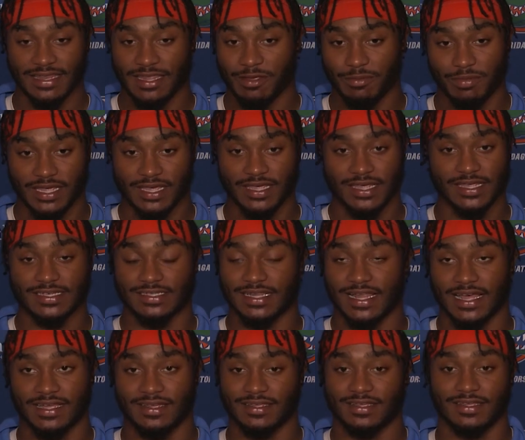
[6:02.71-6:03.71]
DBs.
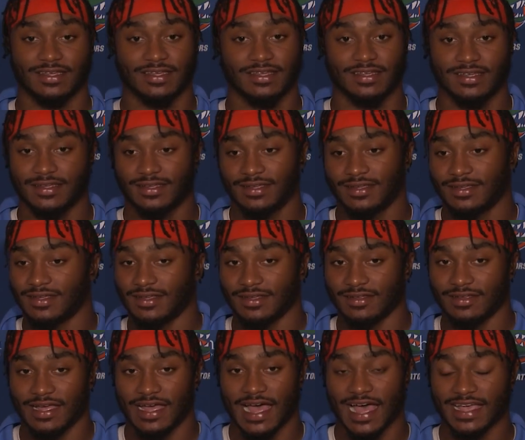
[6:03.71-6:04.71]
Like
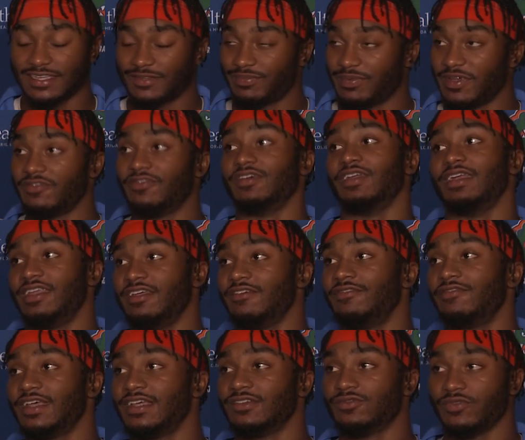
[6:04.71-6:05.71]
I can speak for the
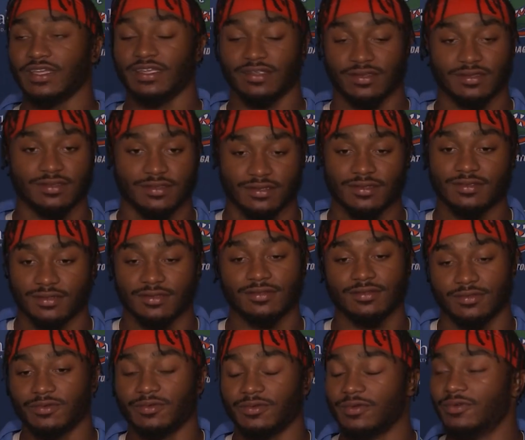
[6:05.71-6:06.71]
defense. We
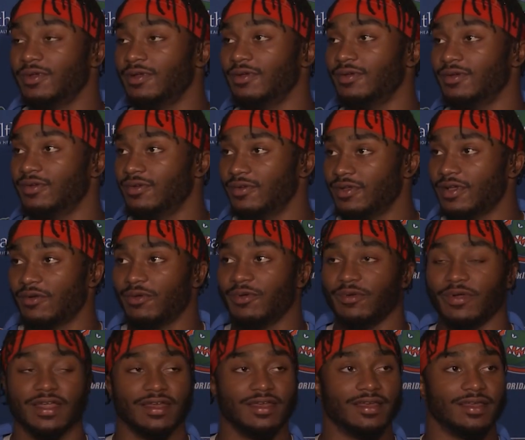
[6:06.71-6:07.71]
we we
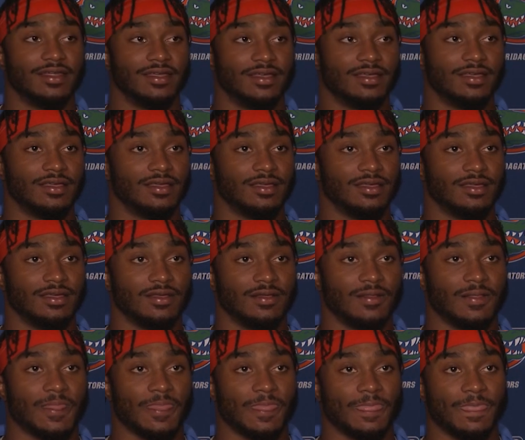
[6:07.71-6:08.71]
ready. I'm
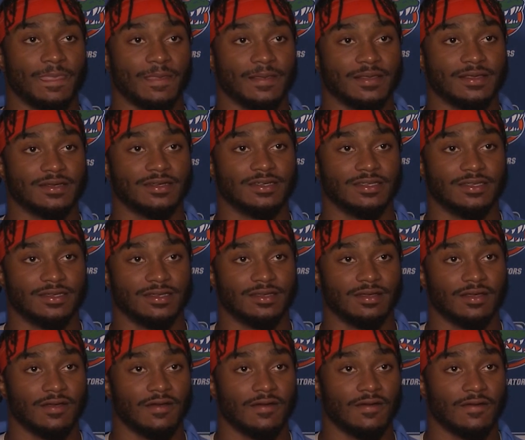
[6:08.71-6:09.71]
sorry, man.
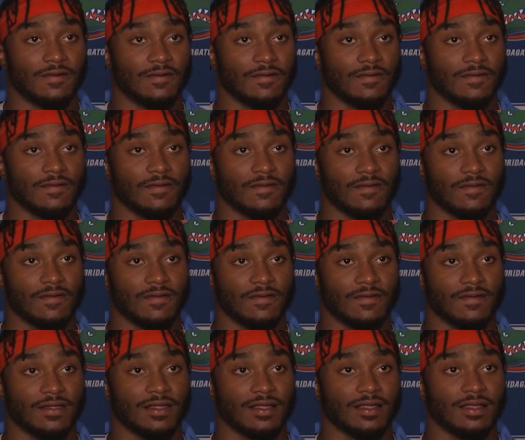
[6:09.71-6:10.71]
It's hard to hear because of
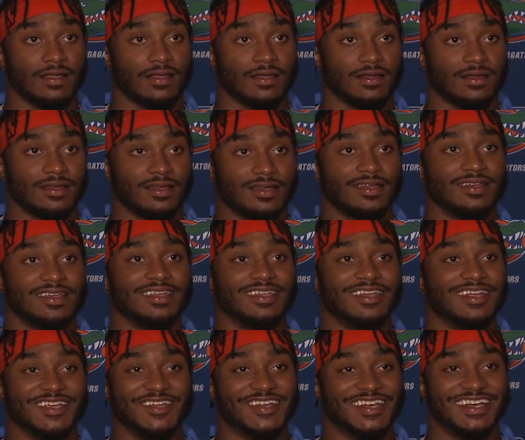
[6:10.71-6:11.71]
this thing. I
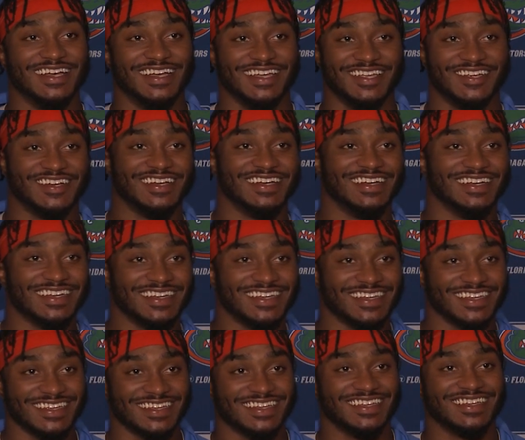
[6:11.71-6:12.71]
couldn't tell you were, I, I,
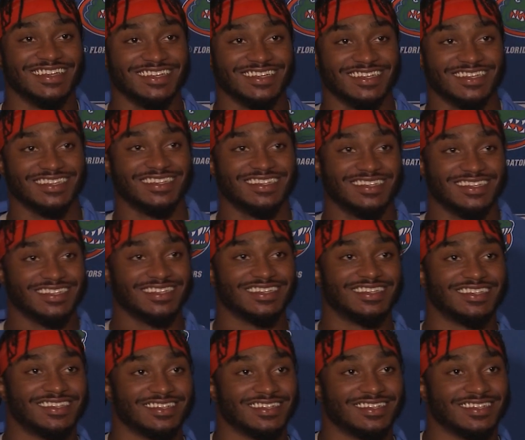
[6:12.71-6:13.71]
thought you were finishing up.
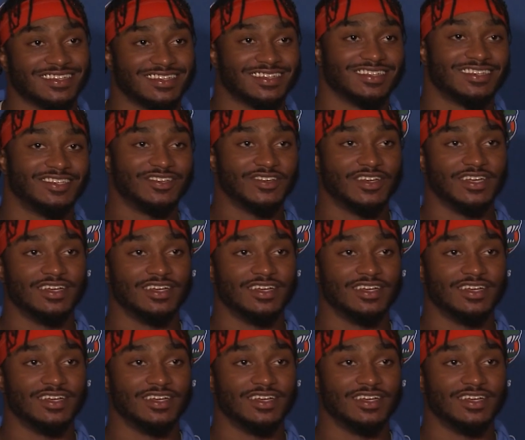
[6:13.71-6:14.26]
I'm sorry about that.